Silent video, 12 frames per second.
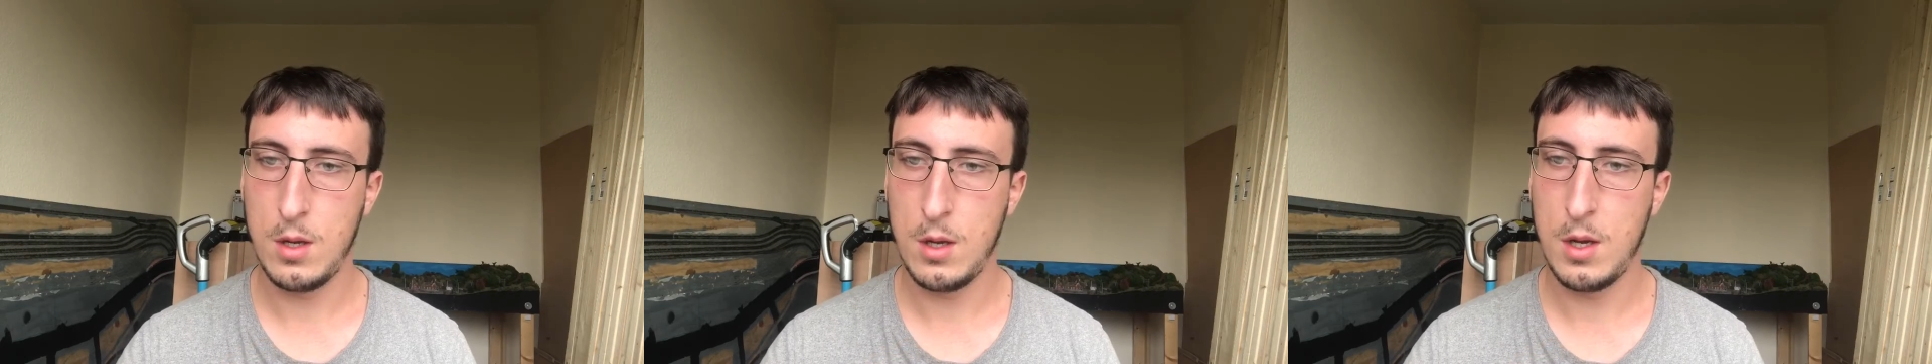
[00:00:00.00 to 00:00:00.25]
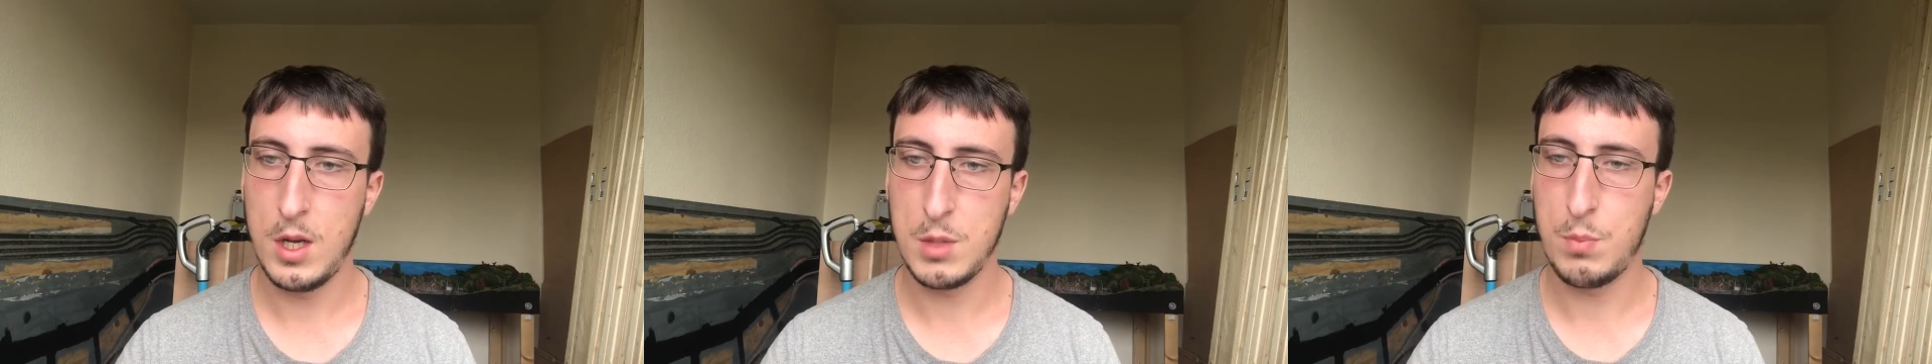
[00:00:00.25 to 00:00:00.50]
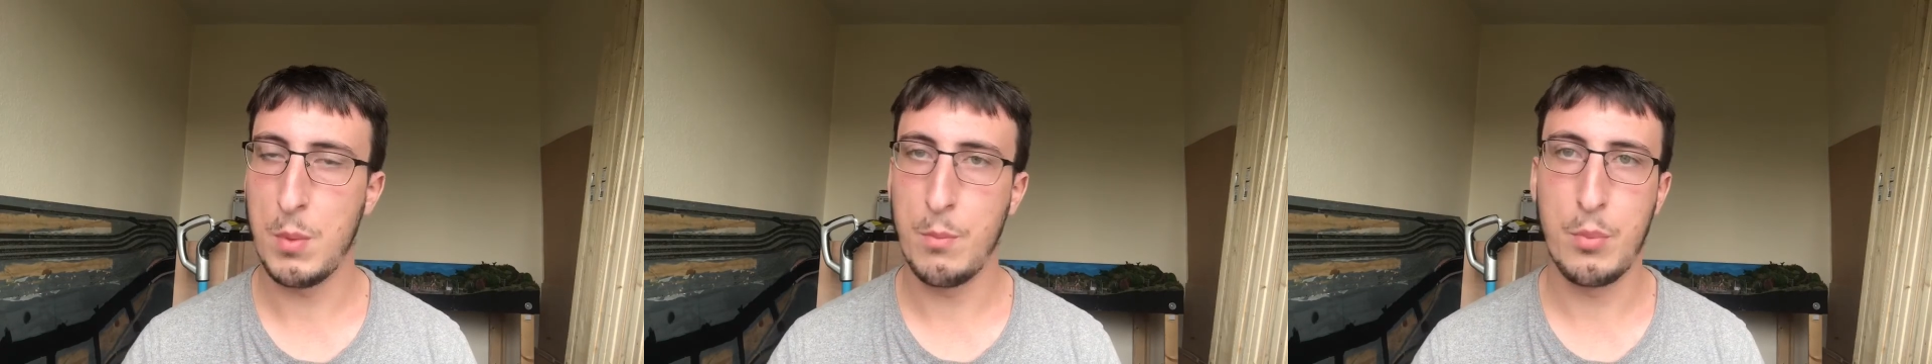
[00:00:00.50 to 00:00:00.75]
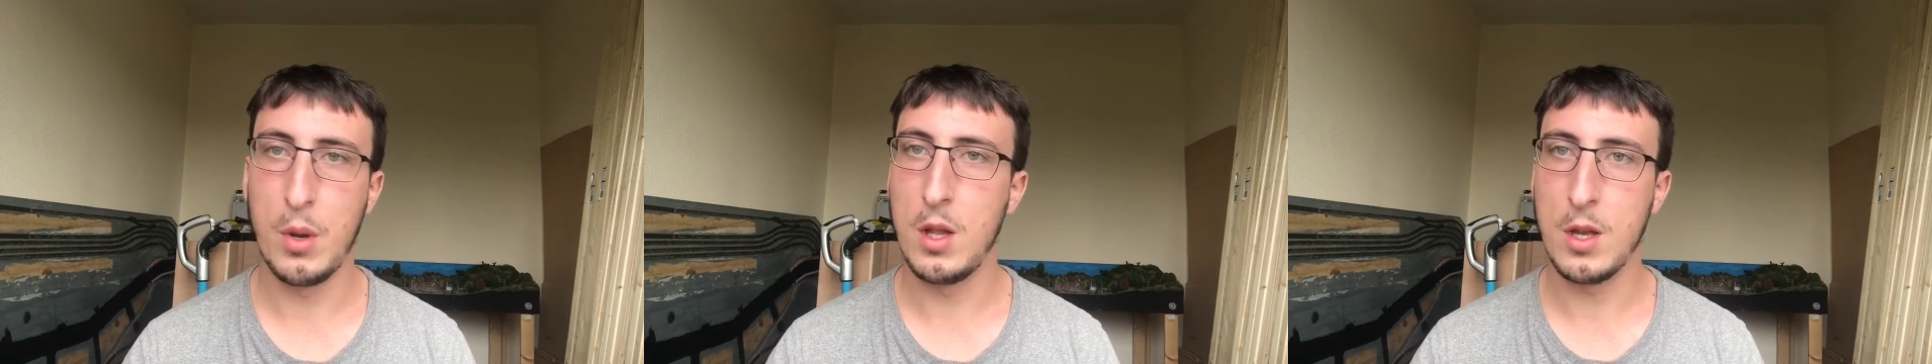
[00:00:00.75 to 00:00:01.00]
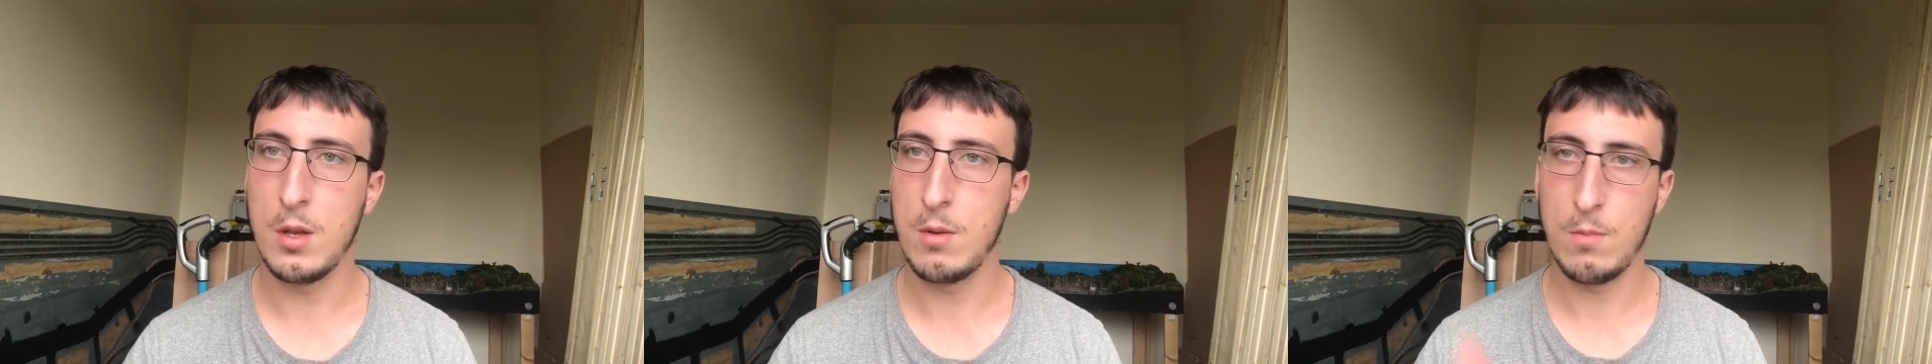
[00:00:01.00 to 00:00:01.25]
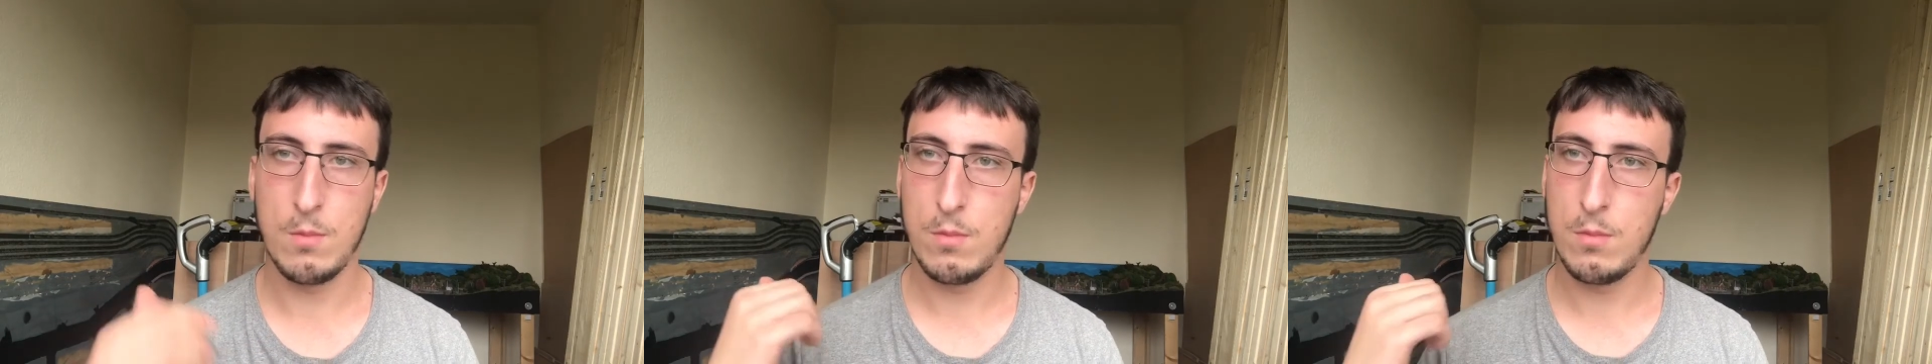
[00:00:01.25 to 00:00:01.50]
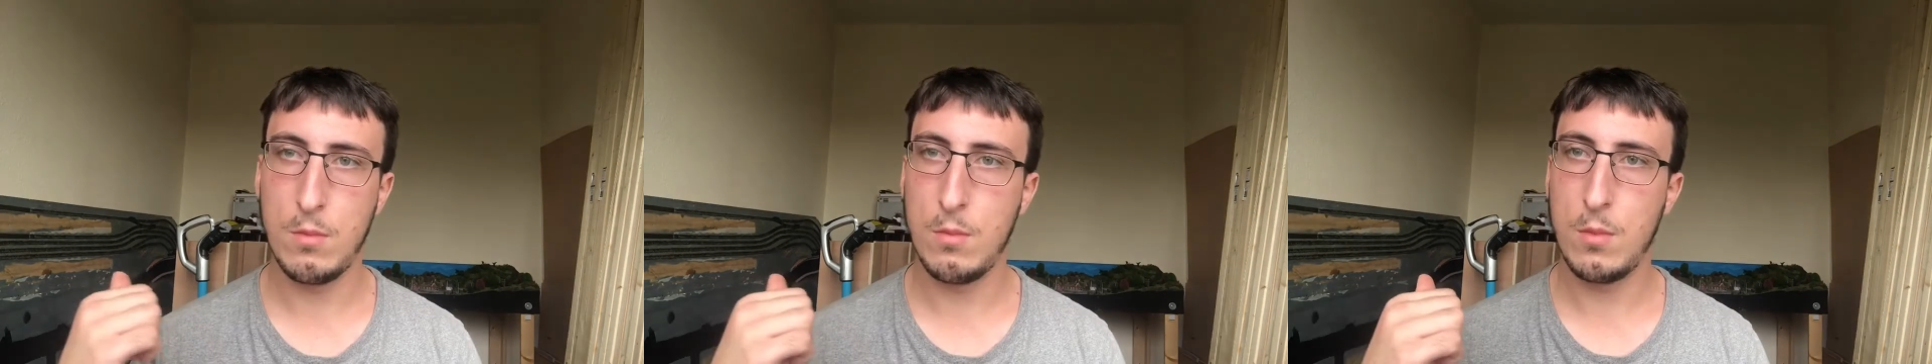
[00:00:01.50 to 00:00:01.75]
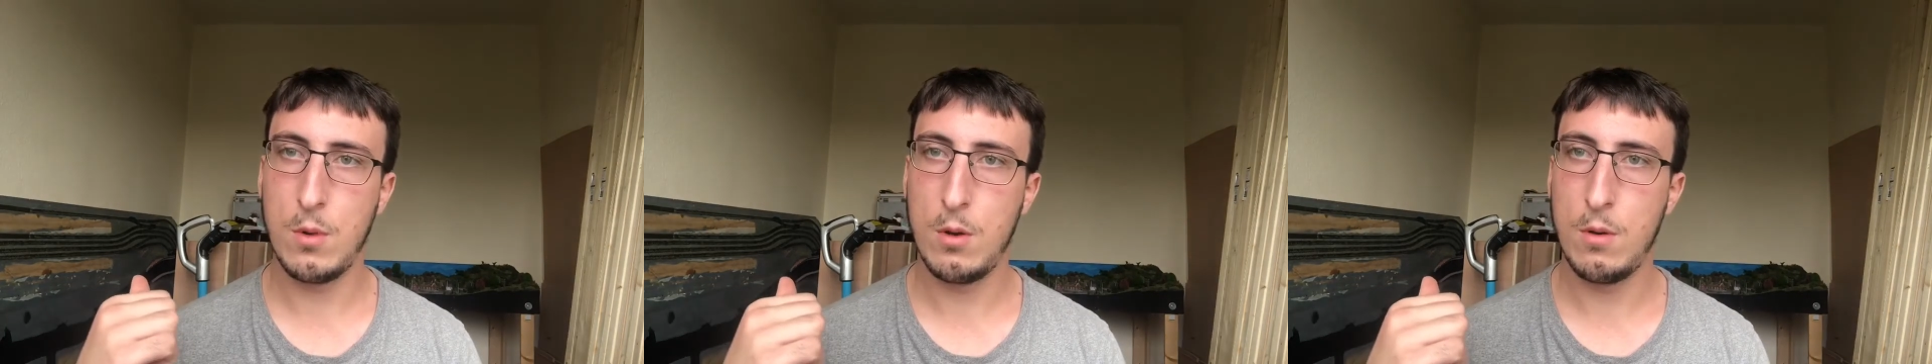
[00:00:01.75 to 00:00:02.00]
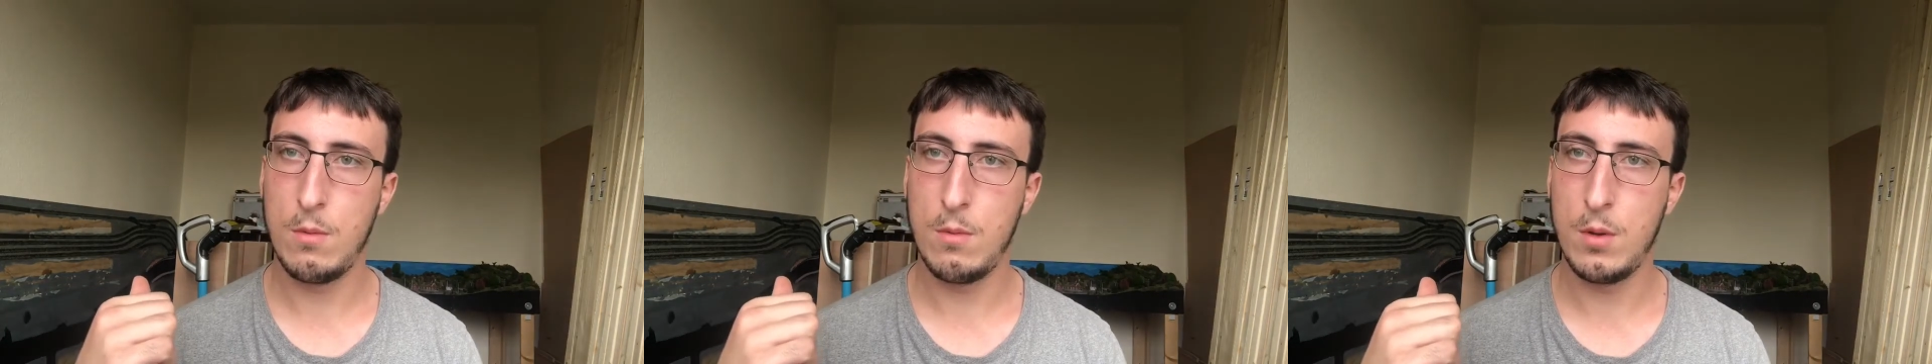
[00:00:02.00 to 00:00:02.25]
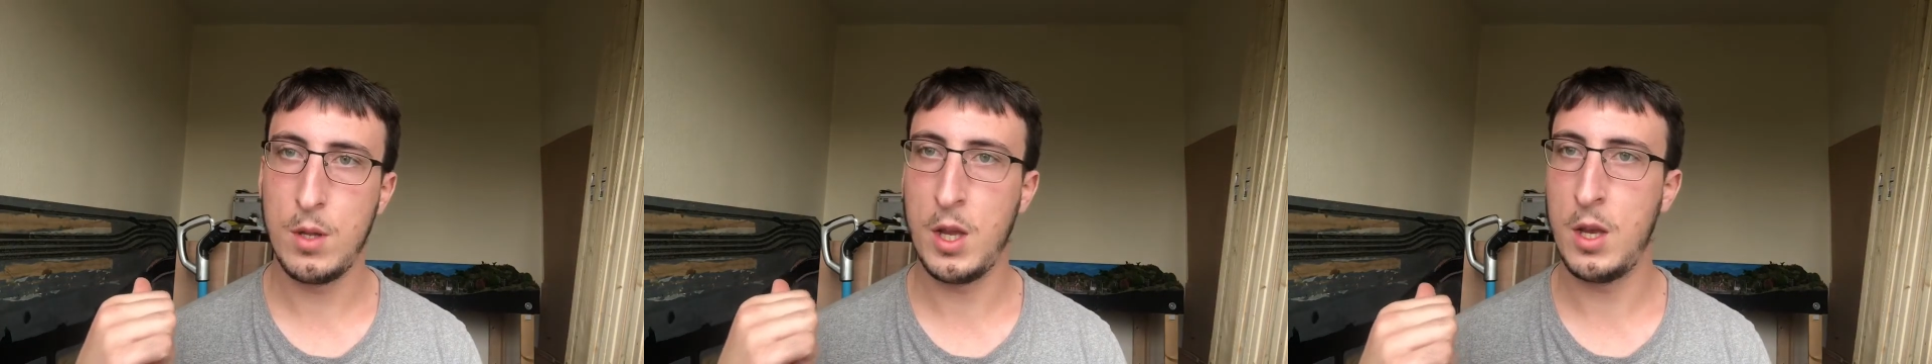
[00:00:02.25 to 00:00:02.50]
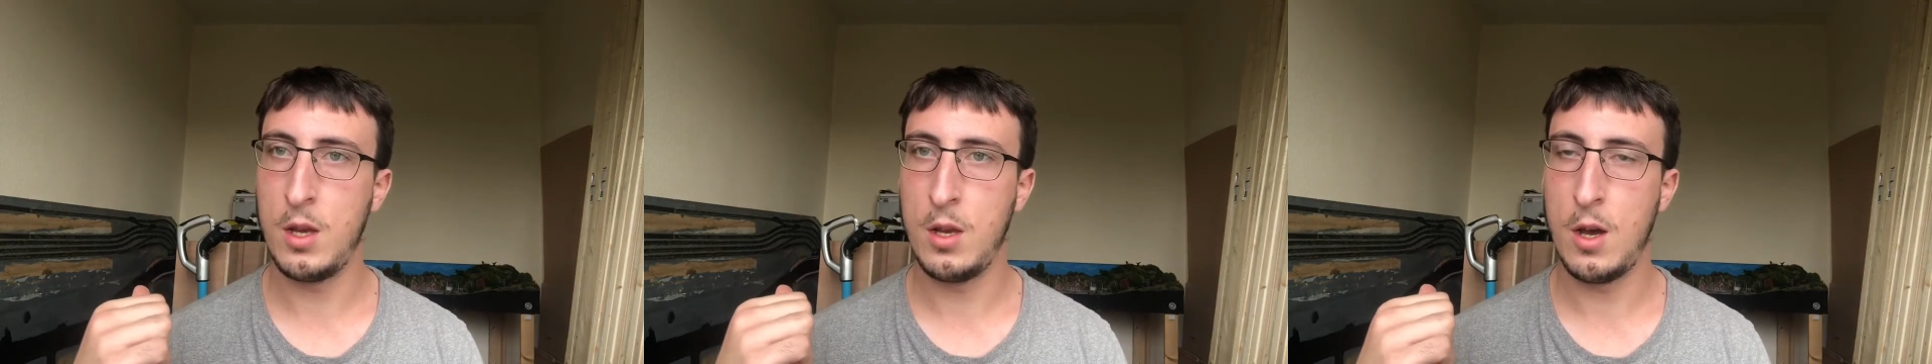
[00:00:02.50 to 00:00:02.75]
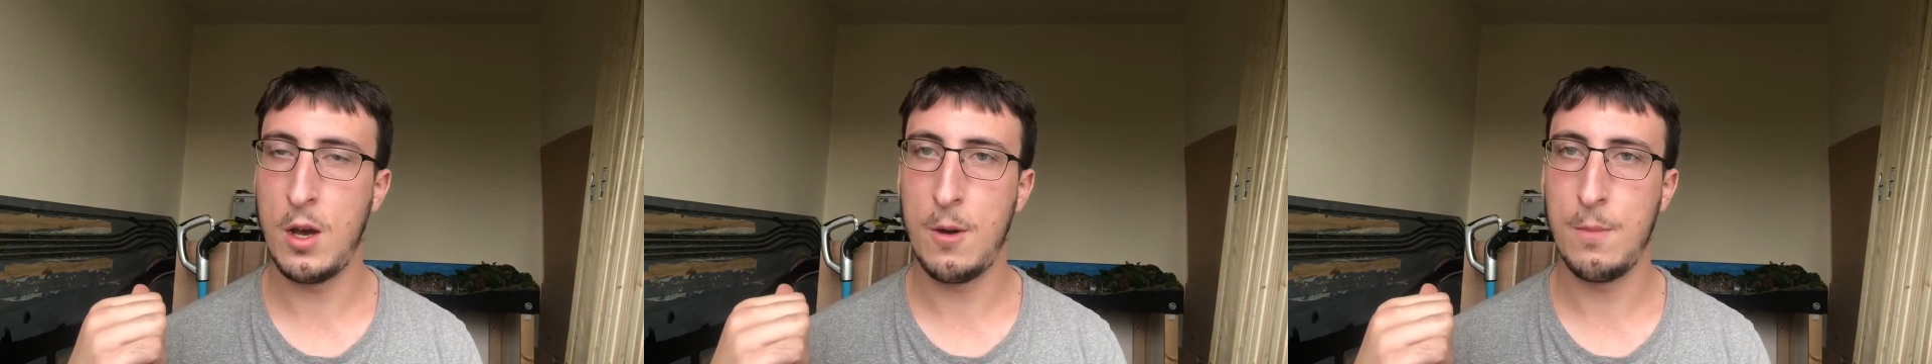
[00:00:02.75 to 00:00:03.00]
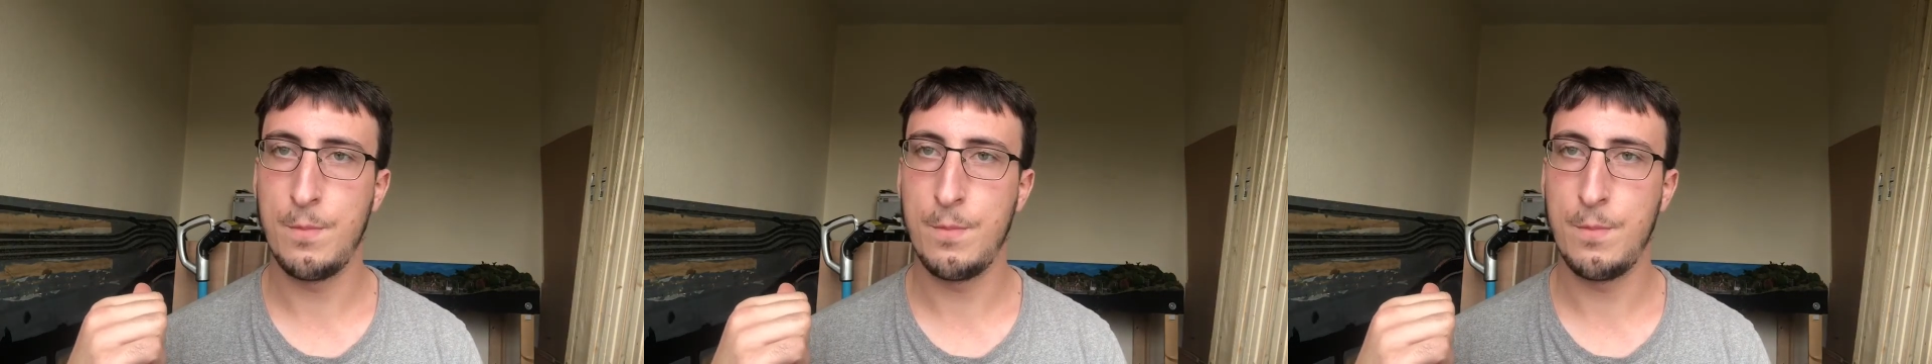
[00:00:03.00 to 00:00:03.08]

It's been brilliant, the